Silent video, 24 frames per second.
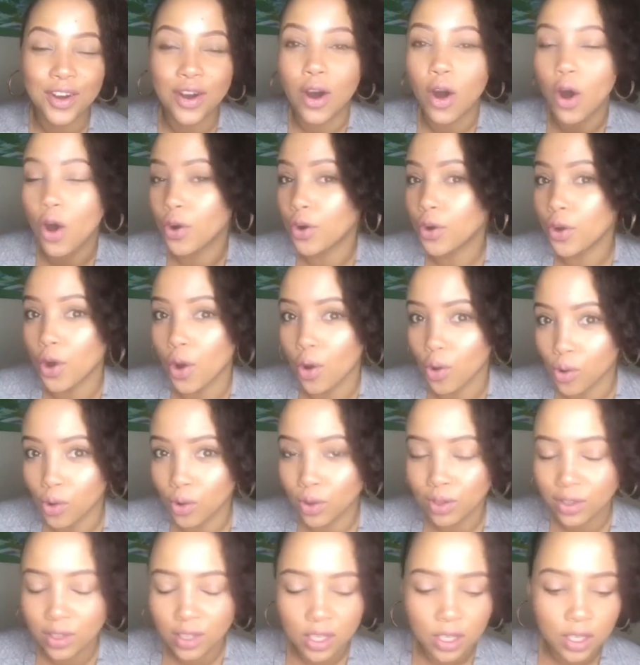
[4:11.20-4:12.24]
on a
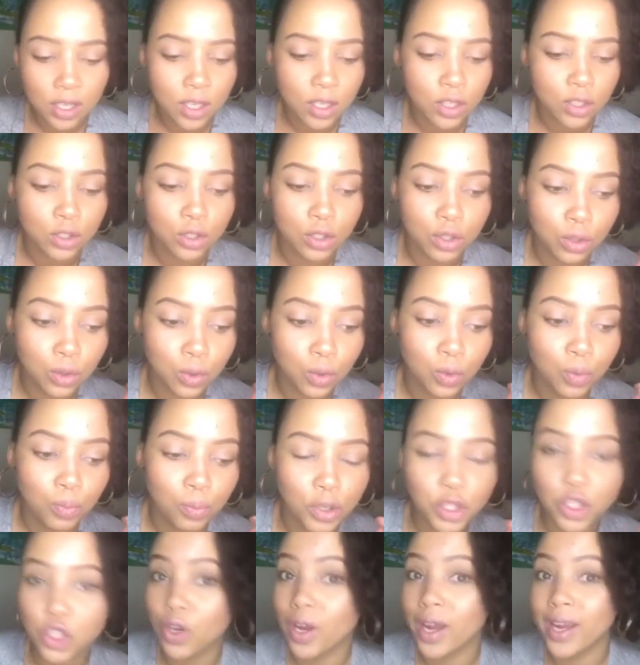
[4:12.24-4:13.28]
goal, you
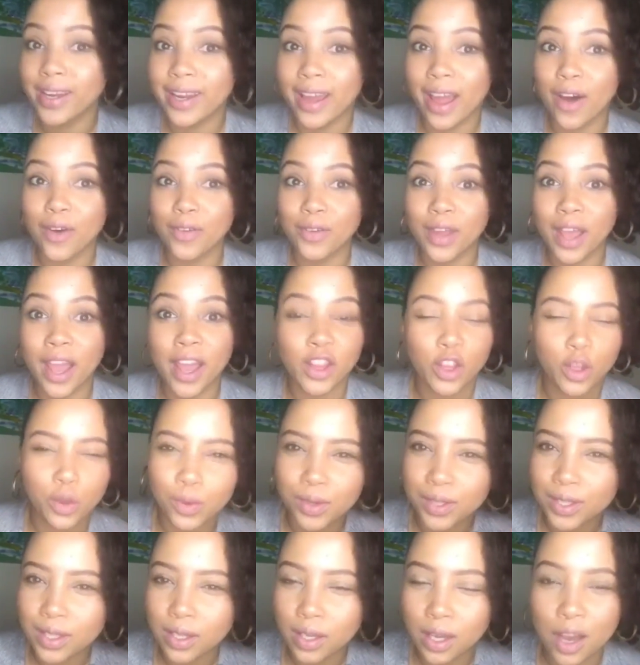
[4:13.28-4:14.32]
put your head down and you
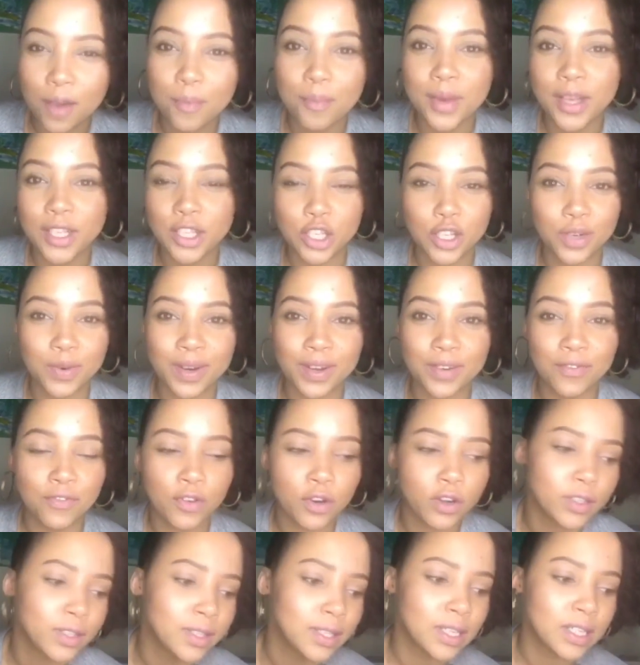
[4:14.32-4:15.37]
just commit to it
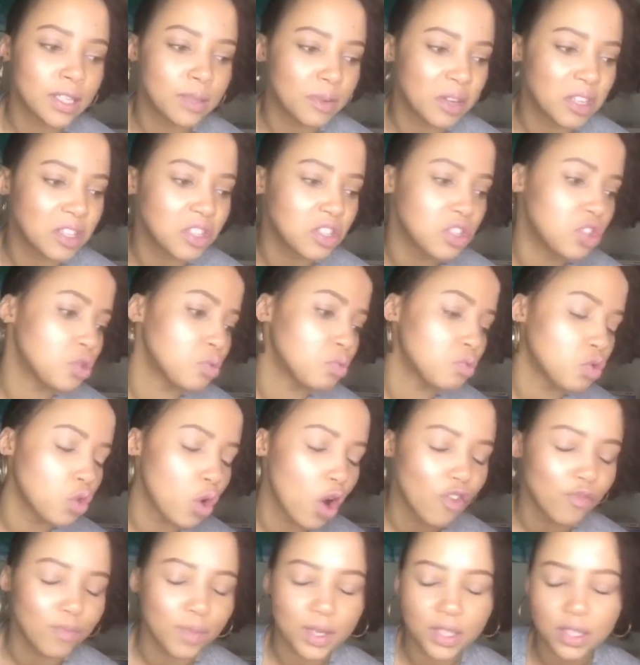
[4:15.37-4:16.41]
for six months,
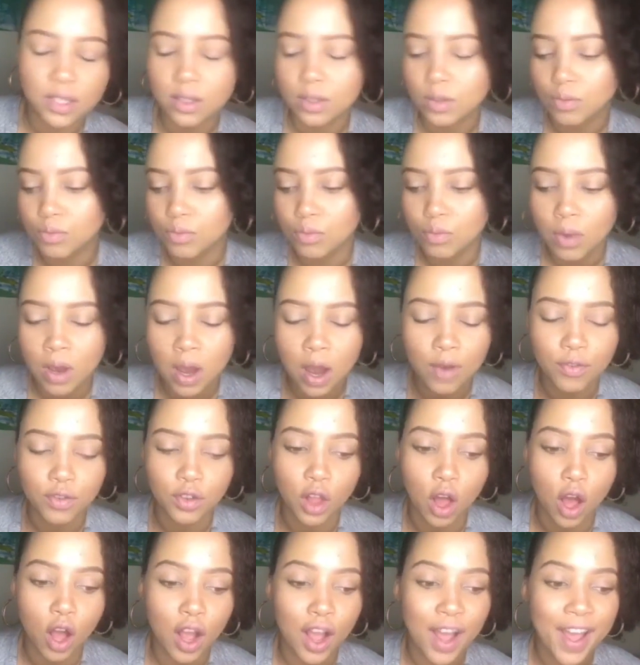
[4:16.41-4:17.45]
12 months, however
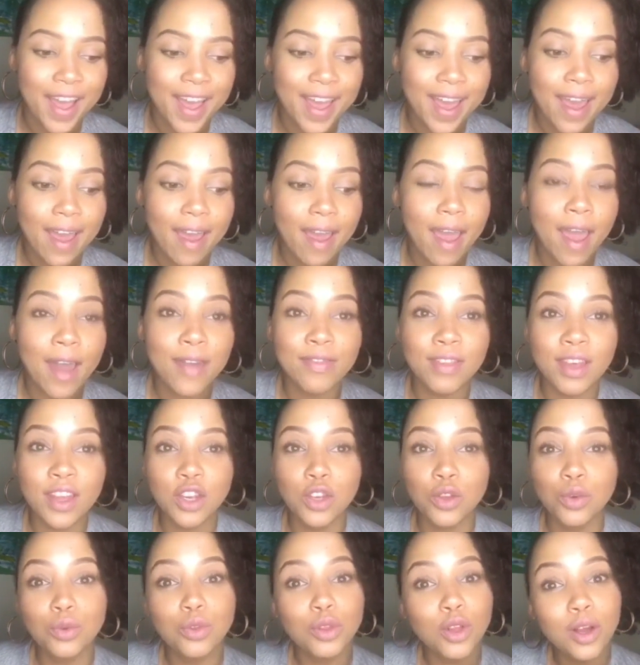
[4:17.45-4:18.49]
long. And
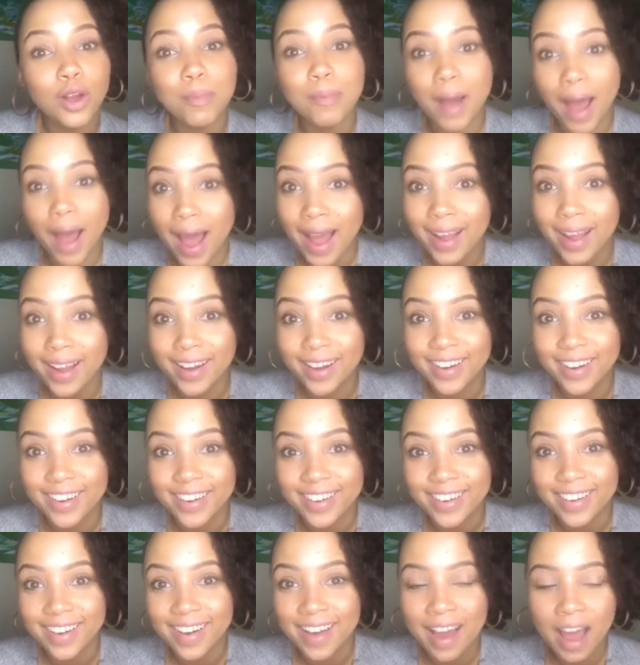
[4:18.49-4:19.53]
then you look back
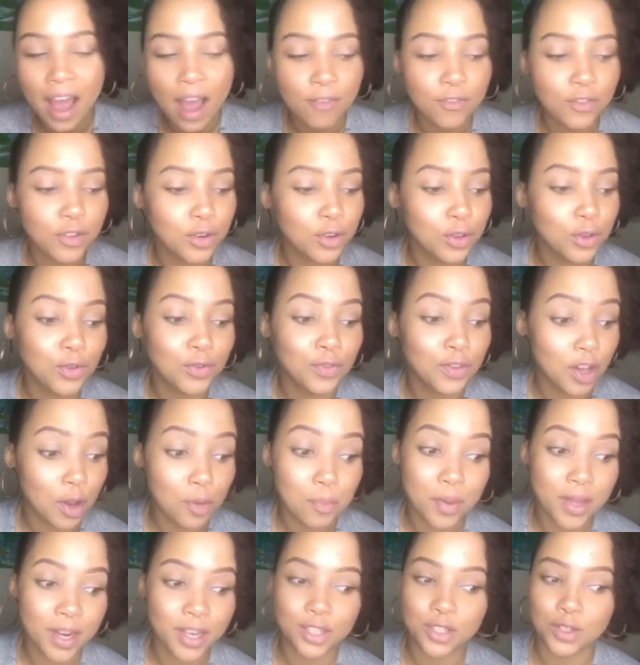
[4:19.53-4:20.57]
after you've
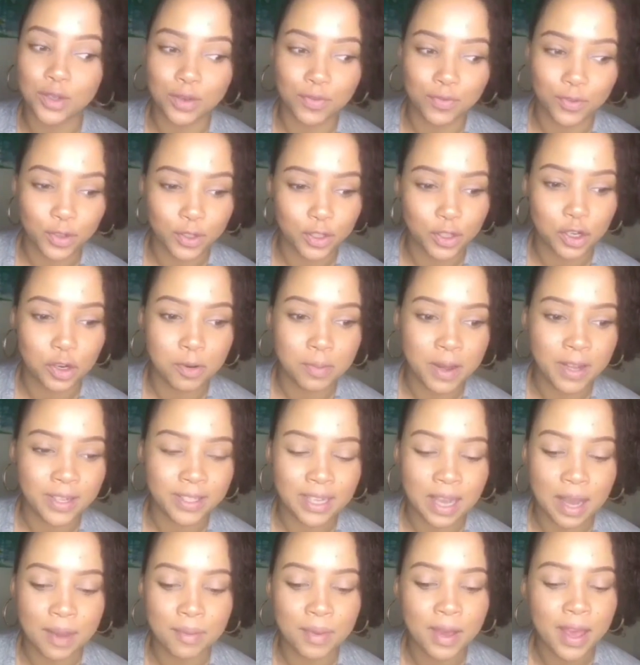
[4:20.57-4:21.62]
committed to it for a certain amount of
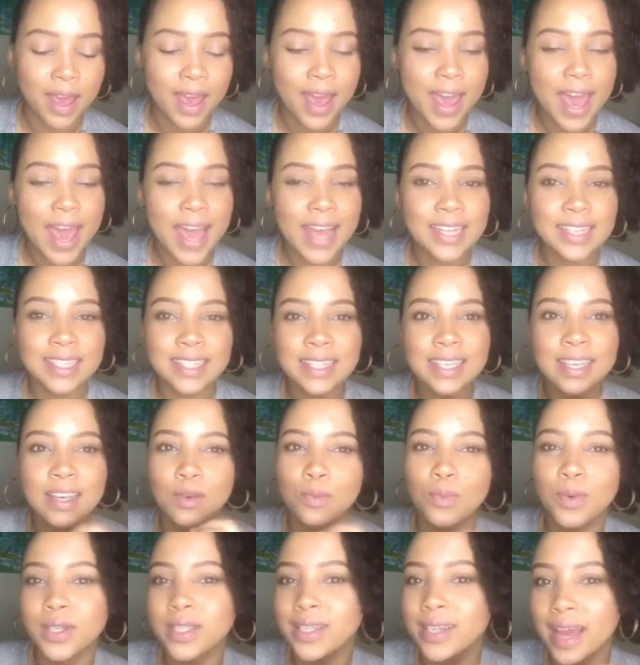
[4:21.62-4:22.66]
time and see
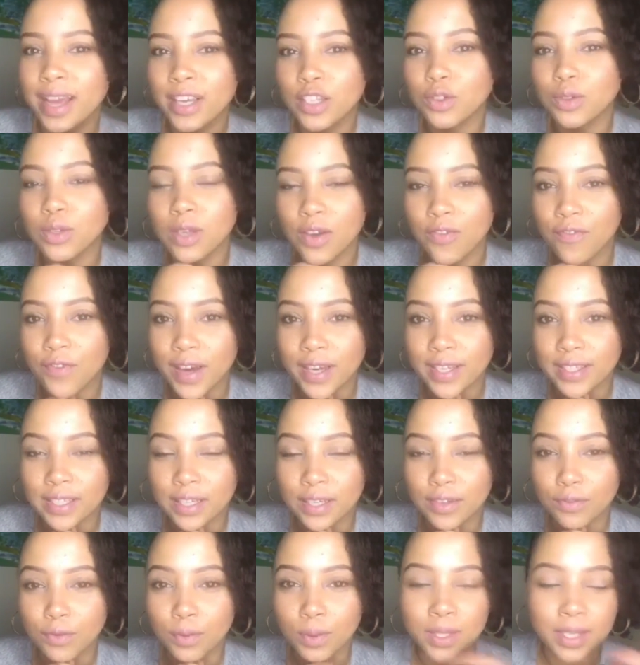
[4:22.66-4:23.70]
was it actually
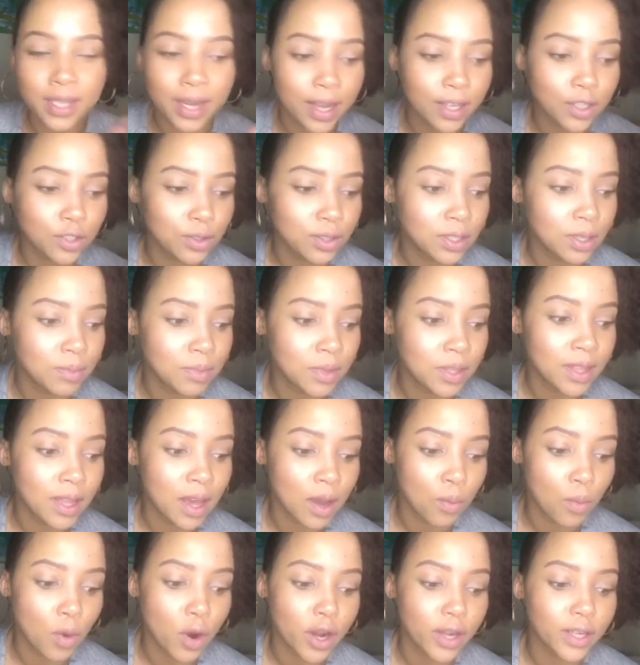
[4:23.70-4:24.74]
effective? Was it actually something
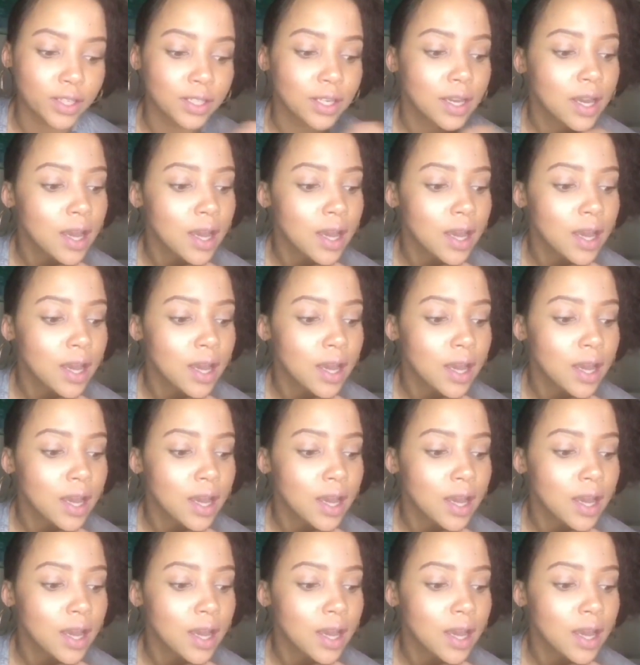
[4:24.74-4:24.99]
that worked?